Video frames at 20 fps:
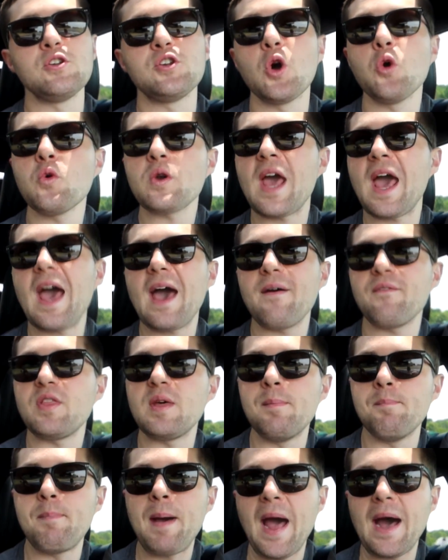don't have
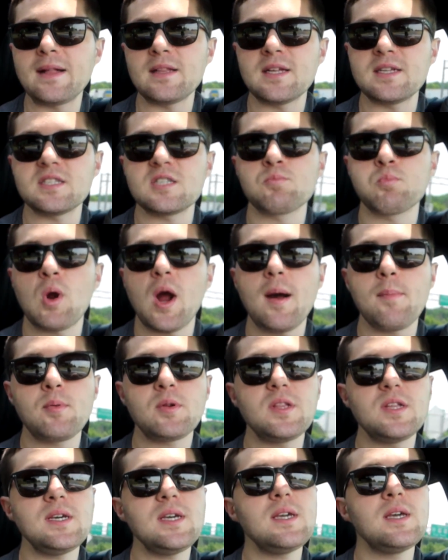them balanced
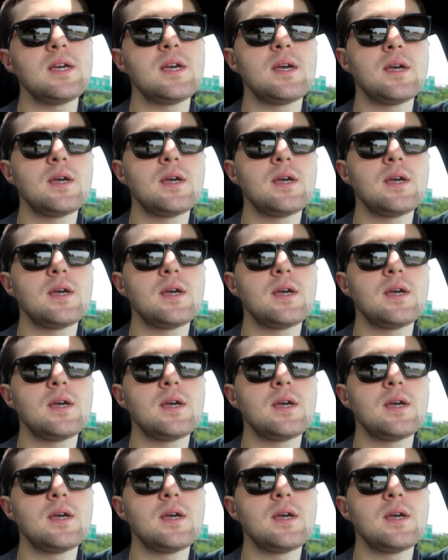properly,